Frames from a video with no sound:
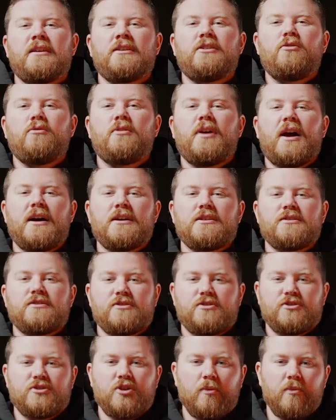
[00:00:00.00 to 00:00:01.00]
thank you guys
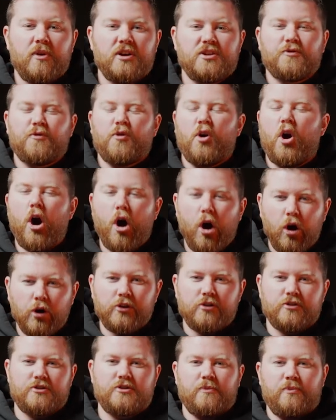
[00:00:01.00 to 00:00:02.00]
so much for all
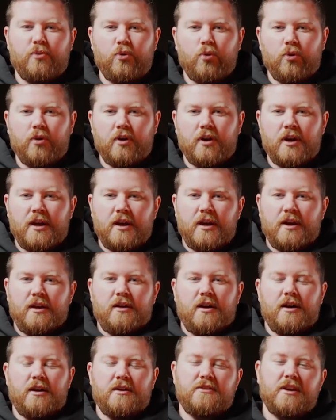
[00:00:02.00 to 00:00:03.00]
your support.
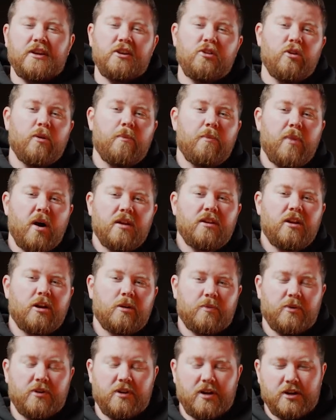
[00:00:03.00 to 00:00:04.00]
Thank you to
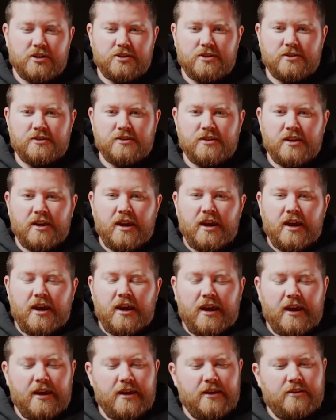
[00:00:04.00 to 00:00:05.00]
Bondoc Productions.
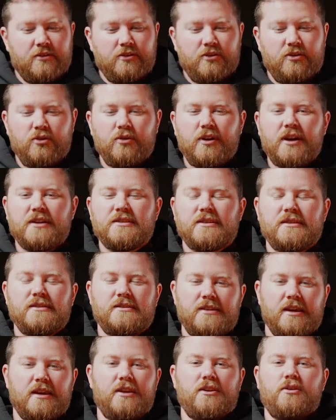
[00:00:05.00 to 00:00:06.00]
And you guys
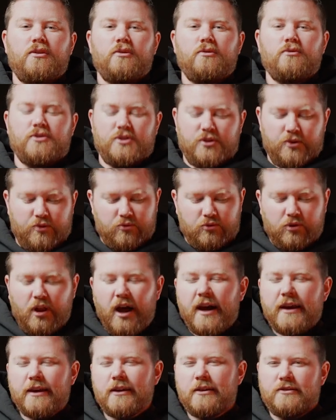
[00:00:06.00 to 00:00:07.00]
continue to
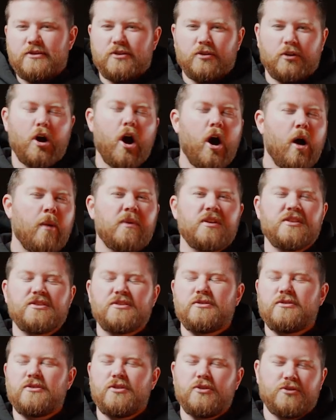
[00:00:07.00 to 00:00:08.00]
like, to
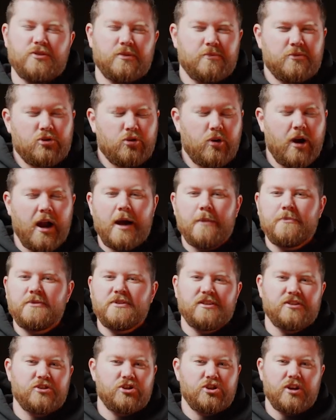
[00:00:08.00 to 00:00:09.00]
comment, to subscribe,
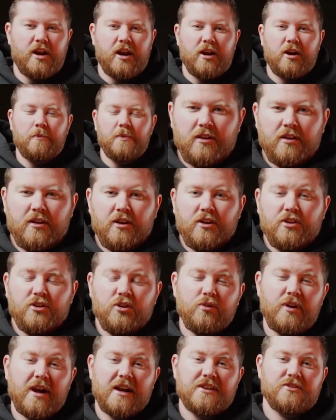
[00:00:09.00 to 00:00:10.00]
to share.
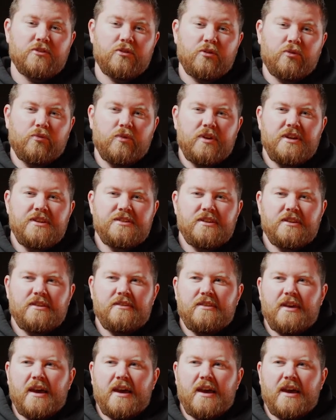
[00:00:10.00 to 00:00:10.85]
You guys are the reason